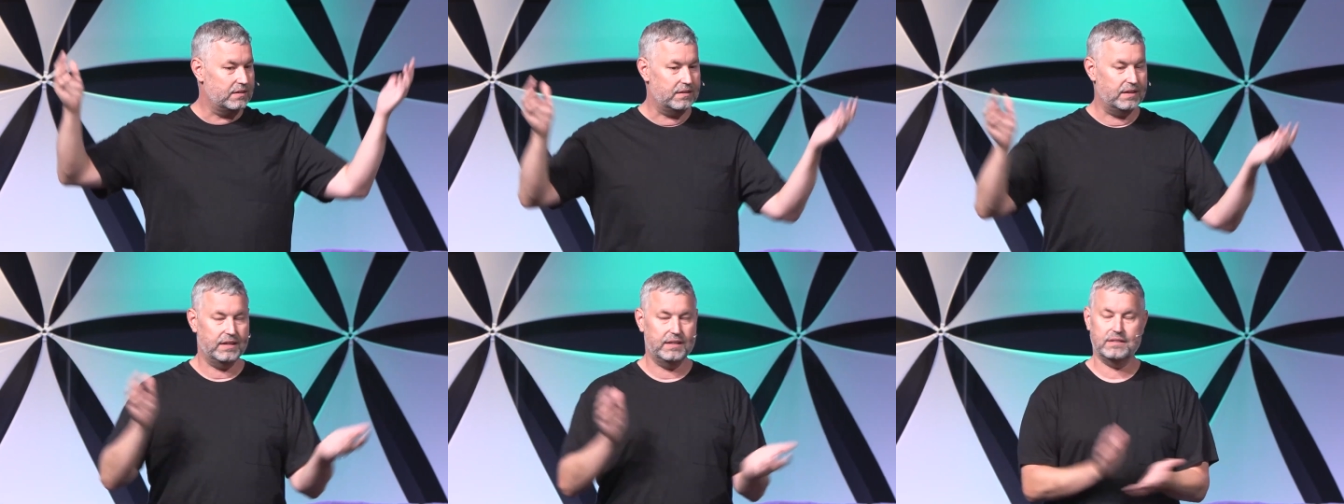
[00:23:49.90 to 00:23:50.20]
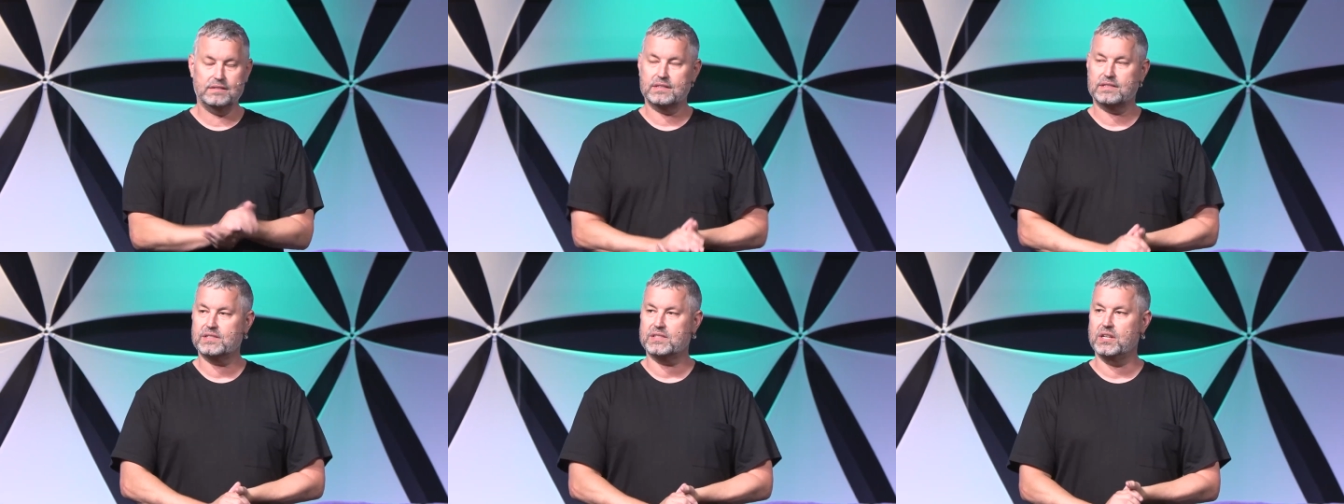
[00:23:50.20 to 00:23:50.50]

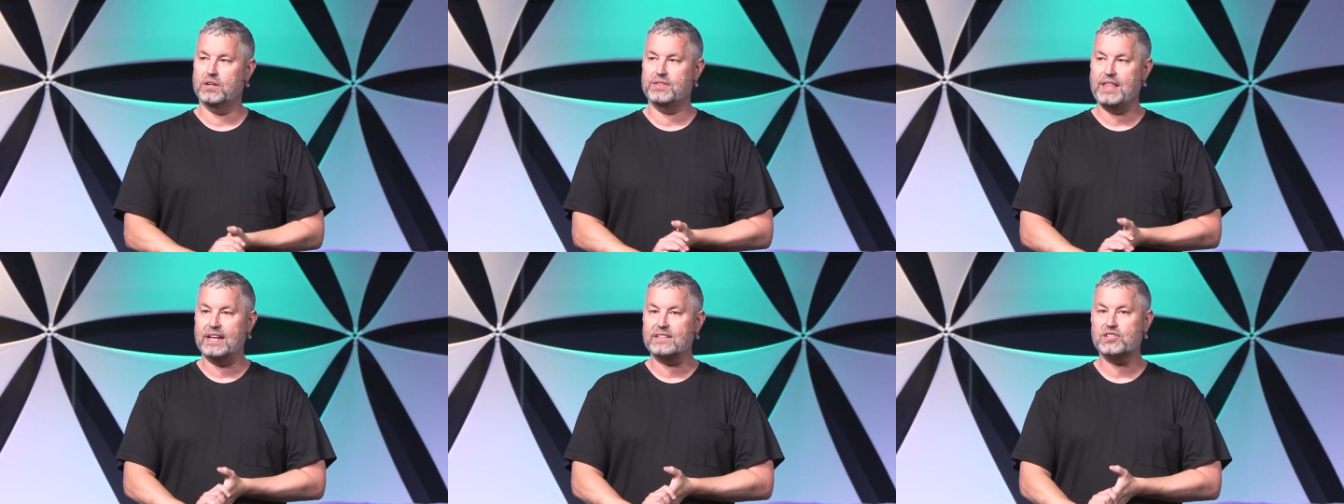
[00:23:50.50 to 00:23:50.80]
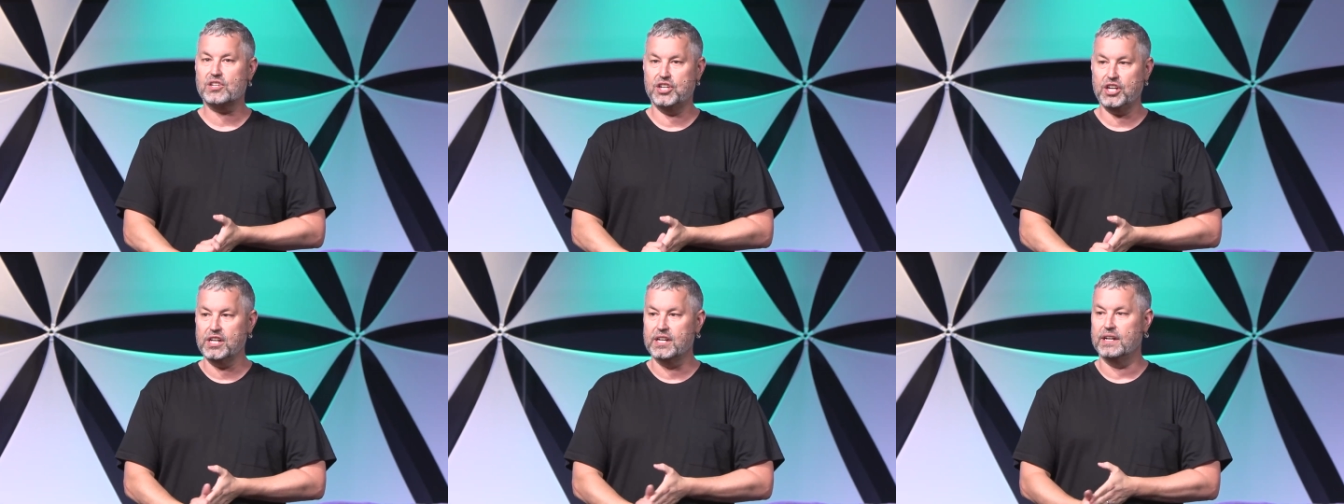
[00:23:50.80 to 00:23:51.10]
right? So
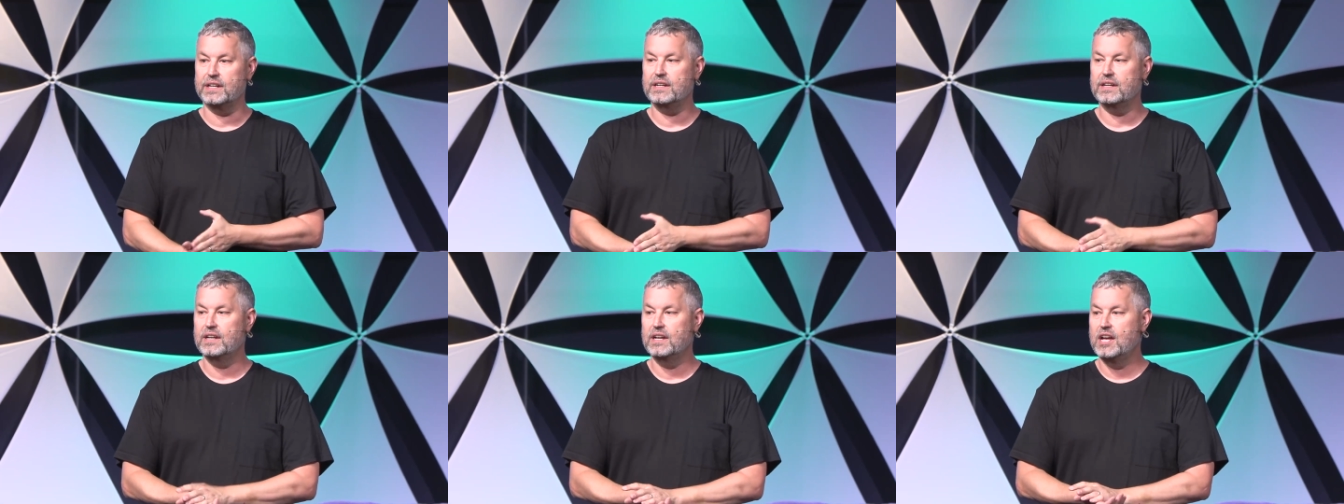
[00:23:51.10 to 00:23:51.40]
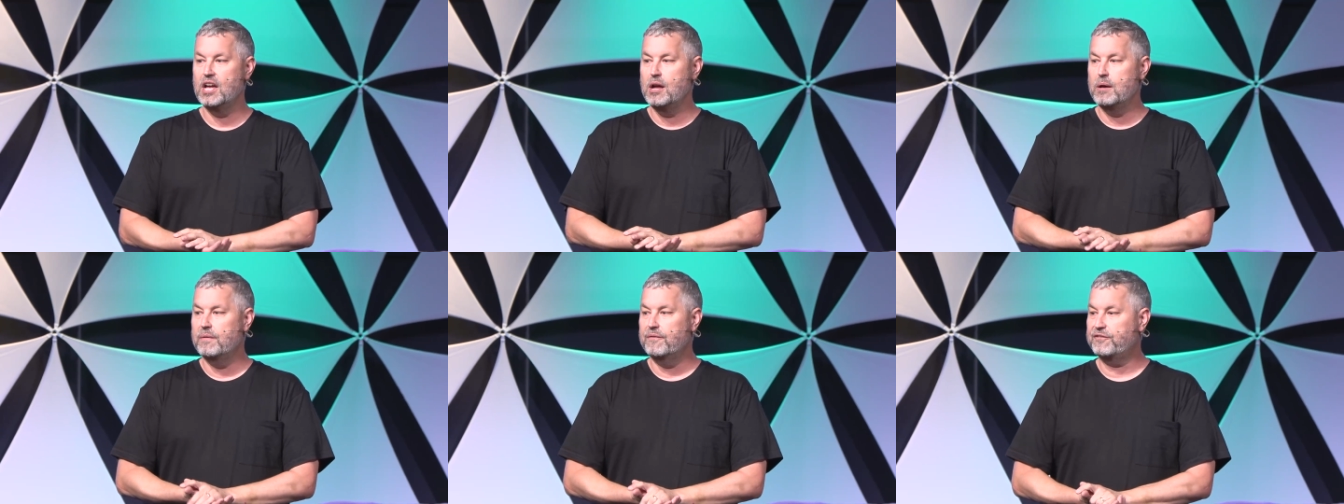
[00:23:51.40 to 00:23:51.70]
that's good.
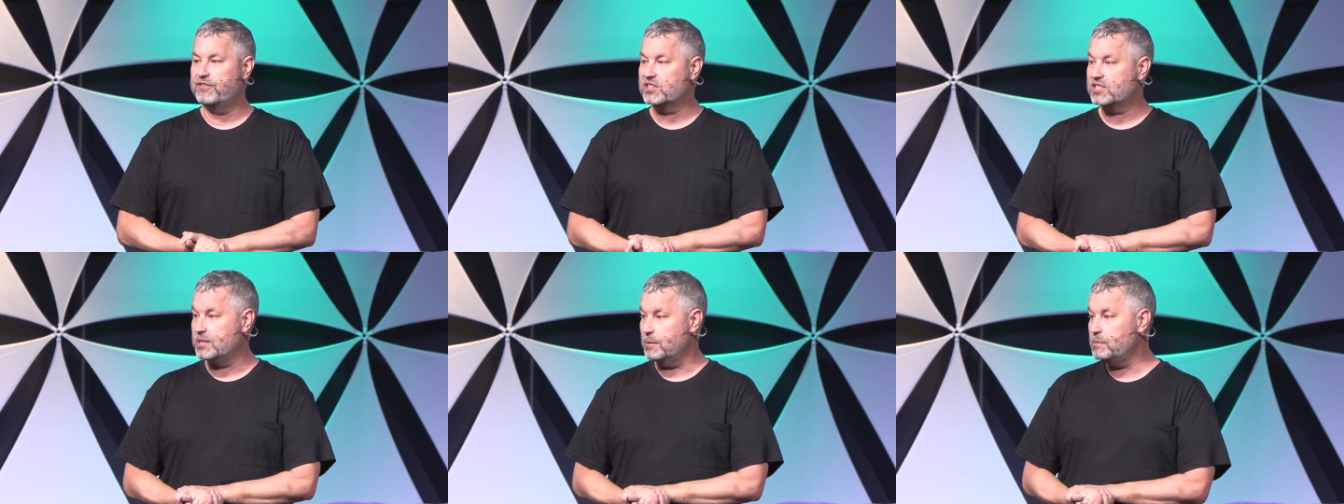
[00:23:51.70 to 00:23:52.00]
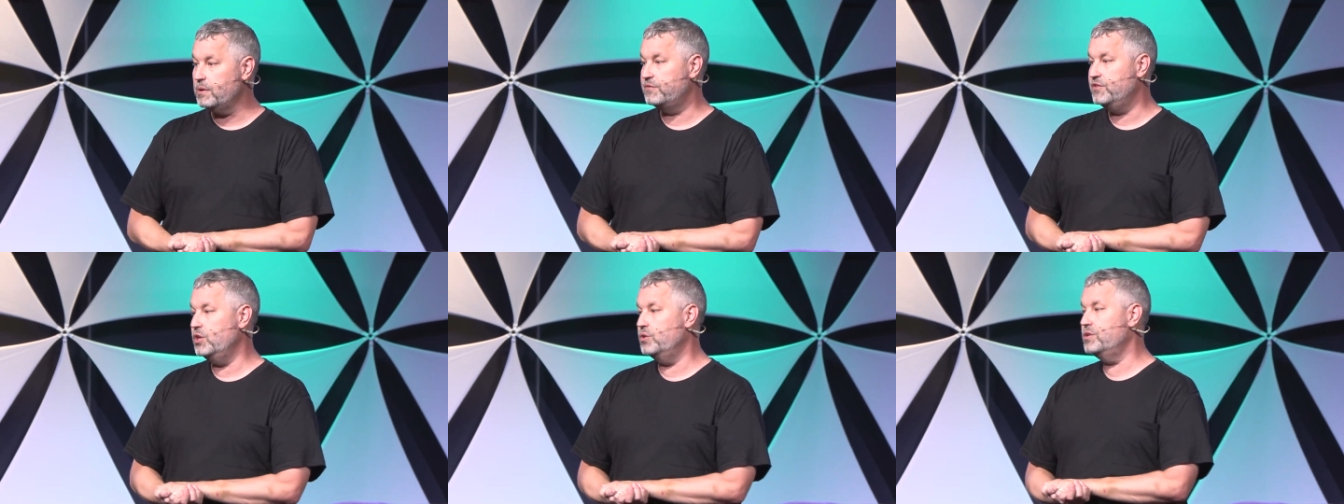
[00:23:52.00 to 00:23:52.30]
For
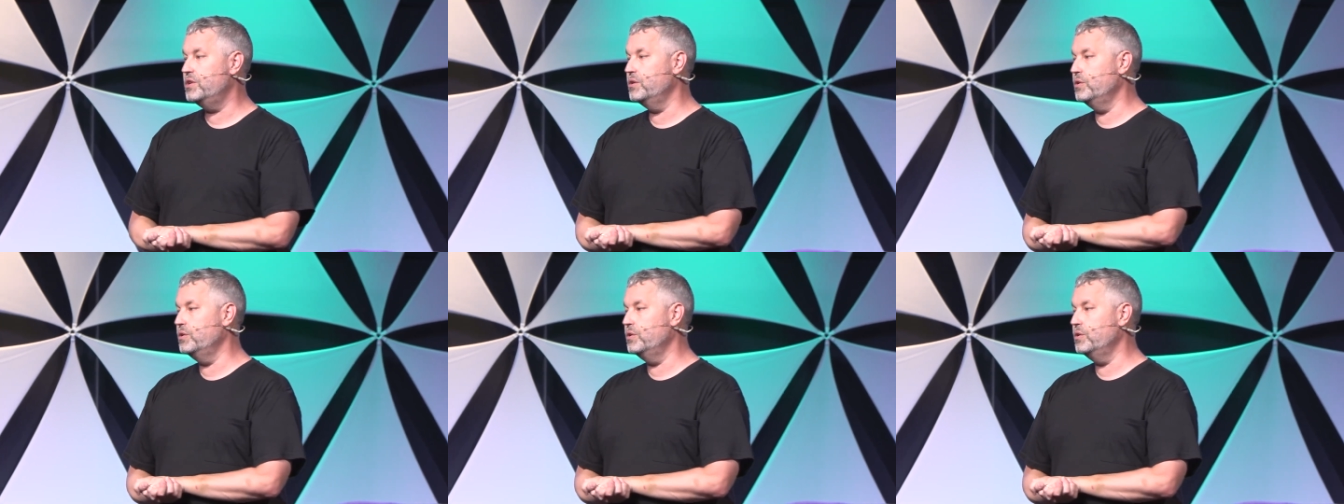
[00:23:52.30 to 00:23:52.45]
some of you,